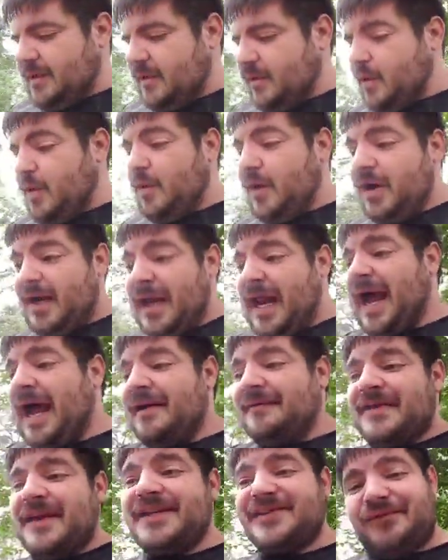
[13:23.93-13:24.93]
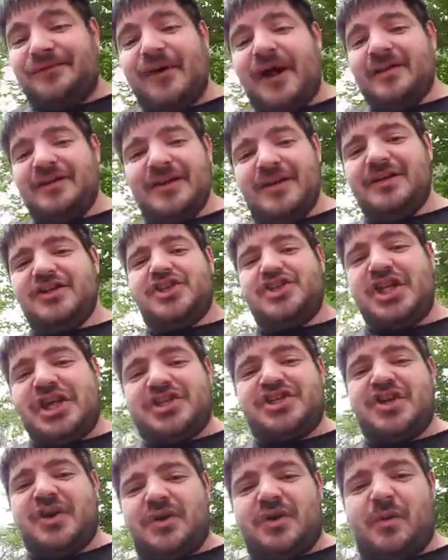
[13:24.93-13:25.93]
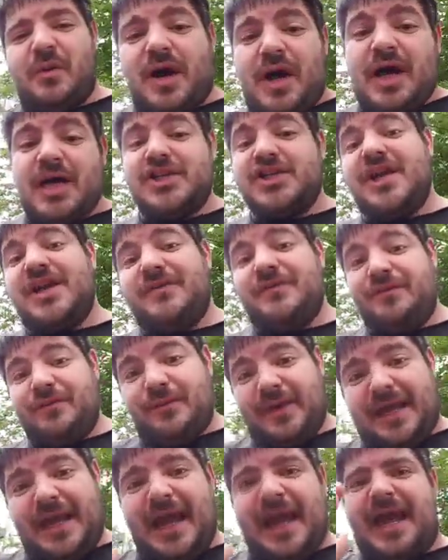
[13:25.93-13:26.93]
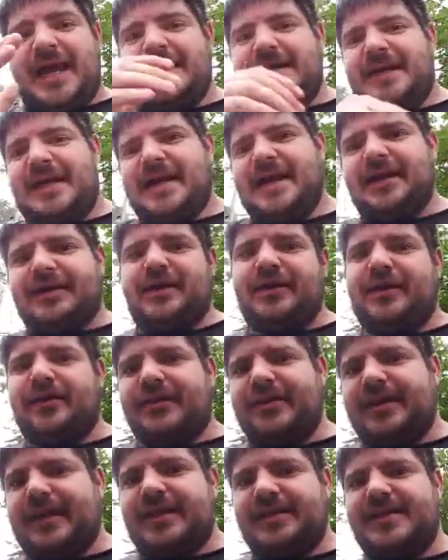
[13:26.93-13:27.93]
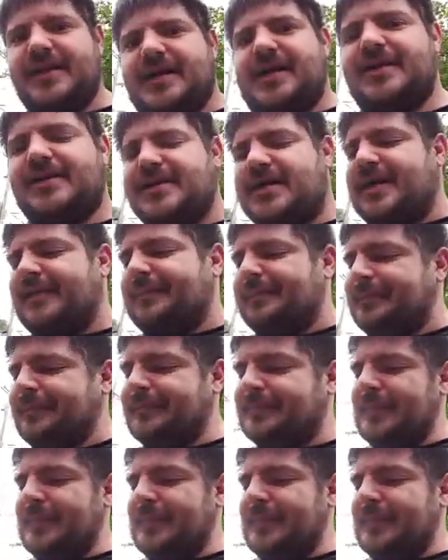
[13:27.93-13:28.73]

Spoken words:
We wouldn't have this fun little shit show to watch if we hadn't had her the entire time.